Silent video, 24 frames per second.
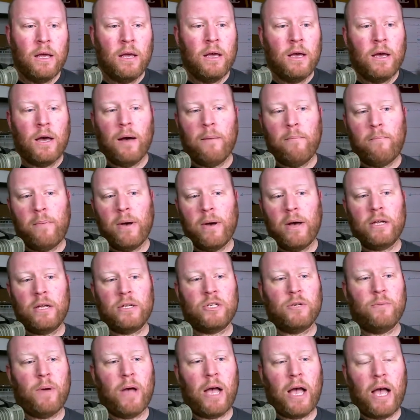a
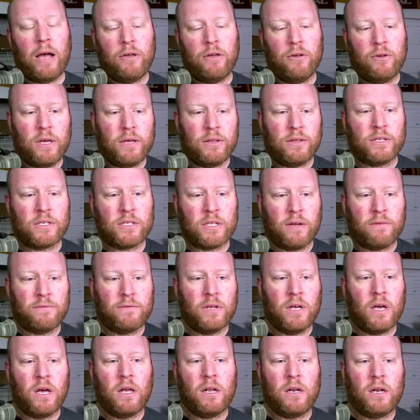bunch about how you get the stuff
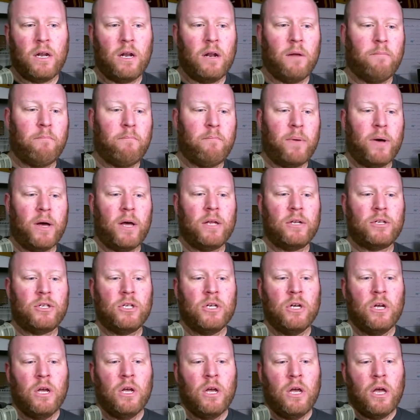done, and a
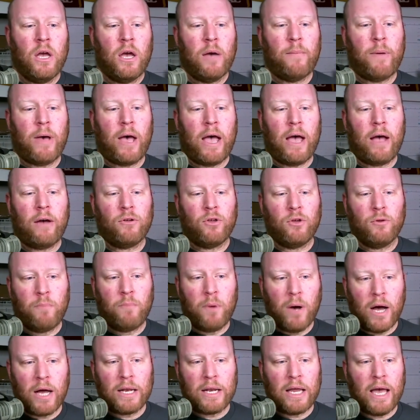bunch about how you
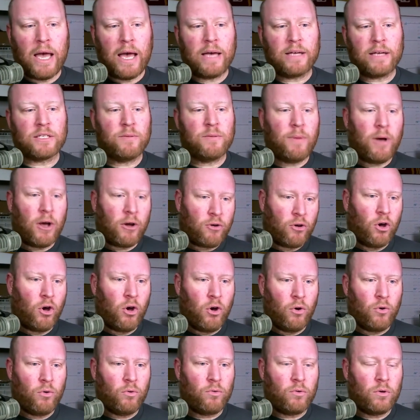podcast about
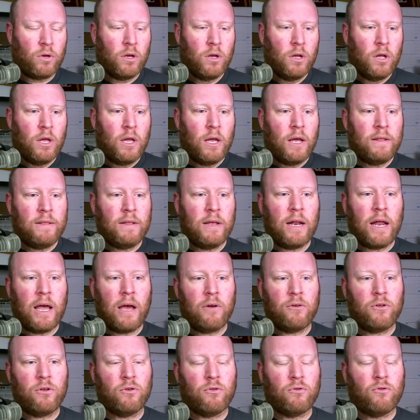code, and then
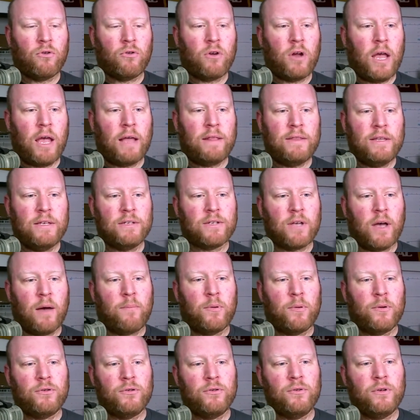how you create these
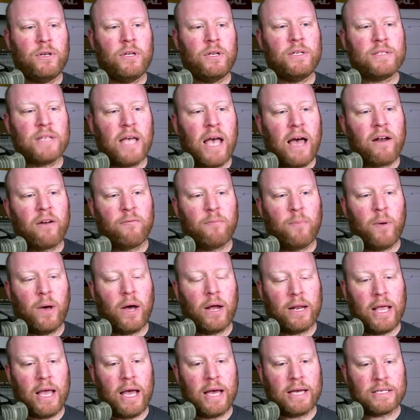opportunities out of
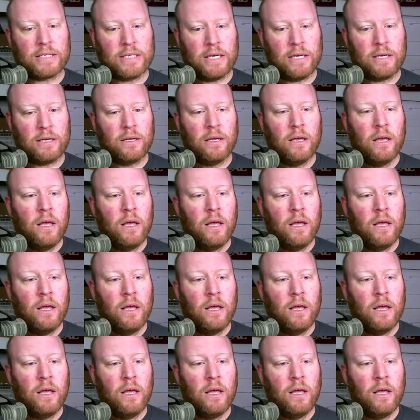podcasting